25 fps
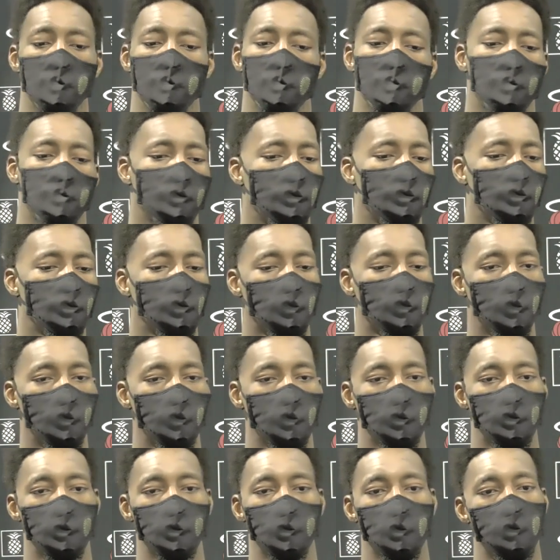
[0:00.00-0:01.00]
we're just gonna
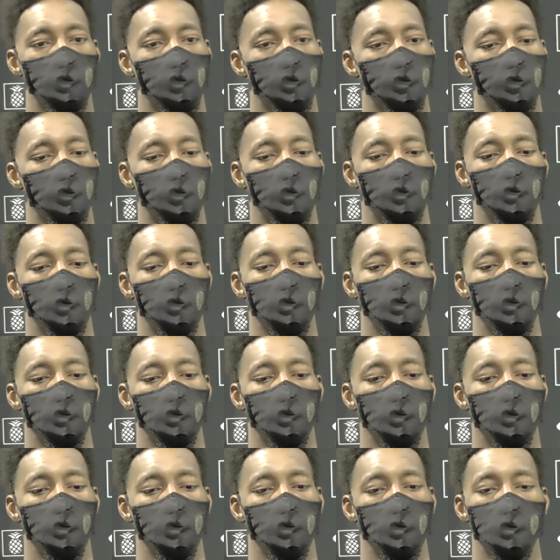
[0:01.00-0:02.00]
enjoy
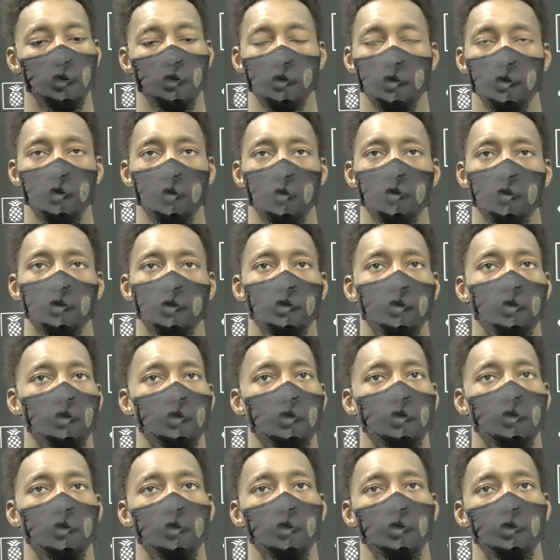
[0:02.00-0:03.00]
his success, man, and just
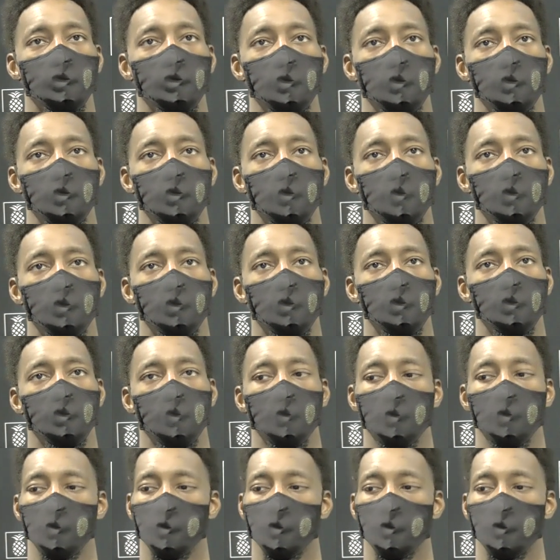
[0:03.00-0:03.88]
keep feeding off of that.